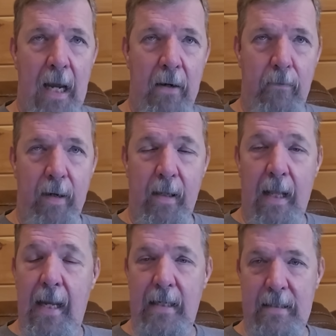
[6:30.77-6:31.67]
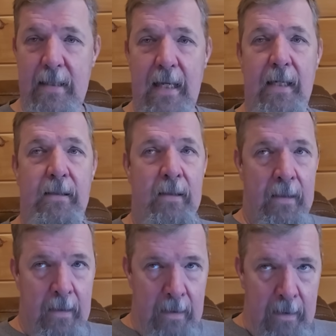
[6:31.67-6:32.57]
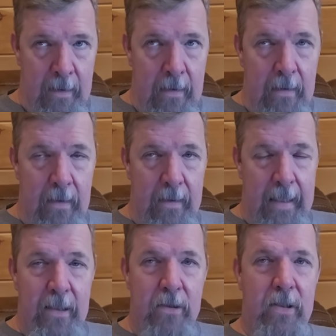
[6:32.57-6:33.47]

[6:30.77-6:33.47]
and realize that things